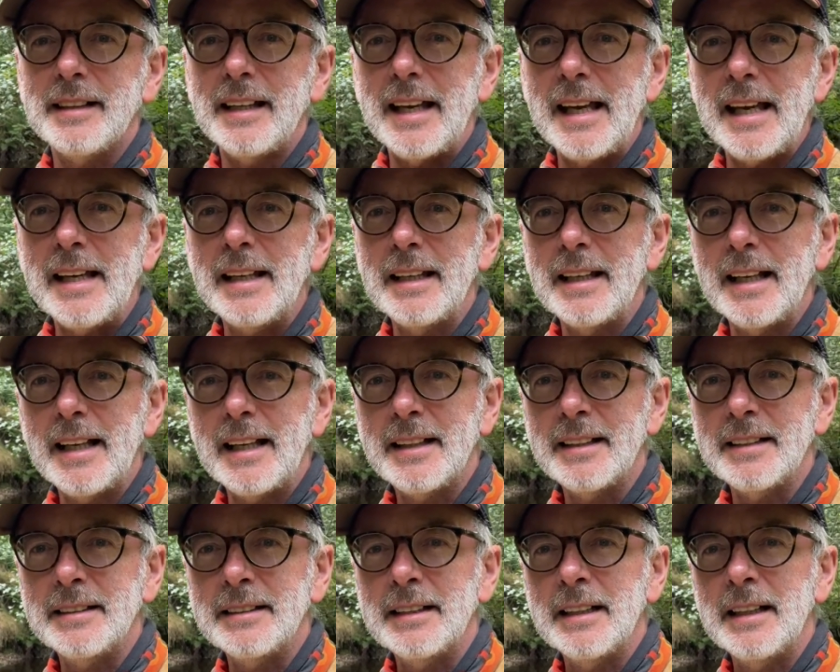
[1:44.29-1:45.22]

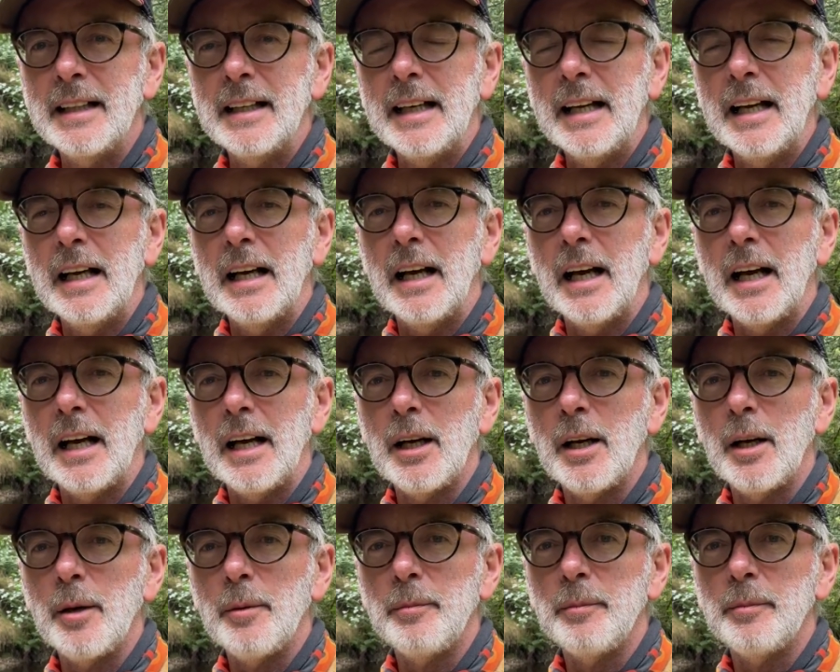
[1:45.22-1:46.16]
inland
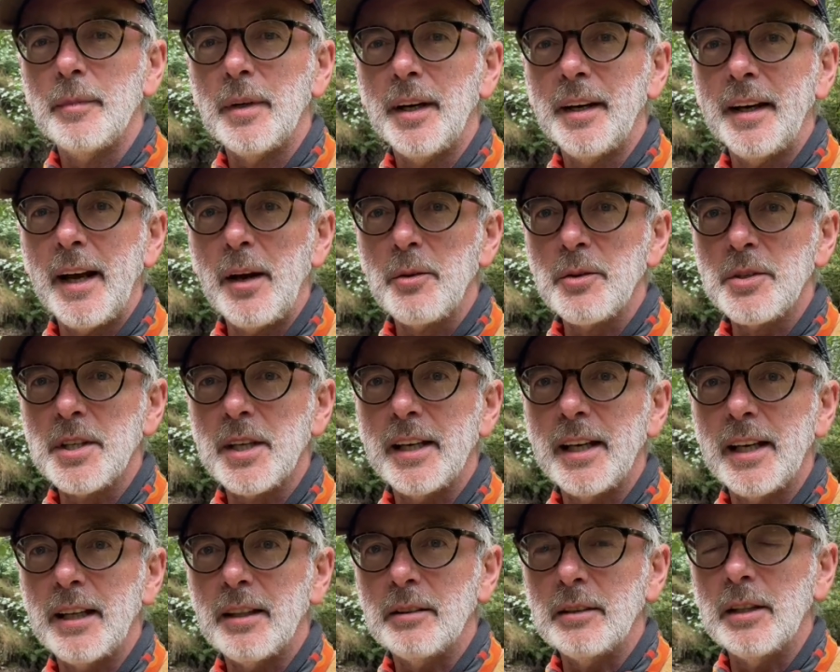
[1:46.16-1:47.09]
and out
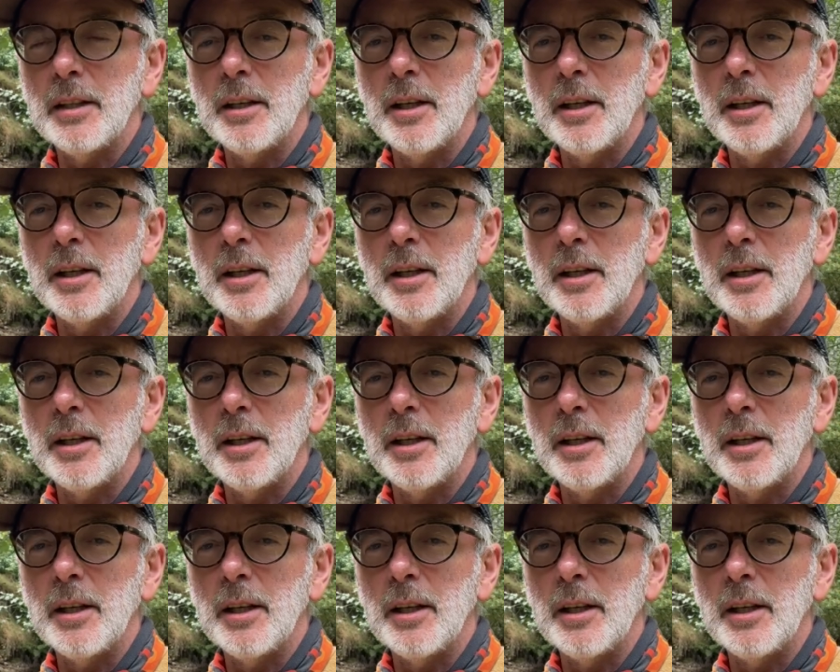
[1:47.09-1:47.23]
again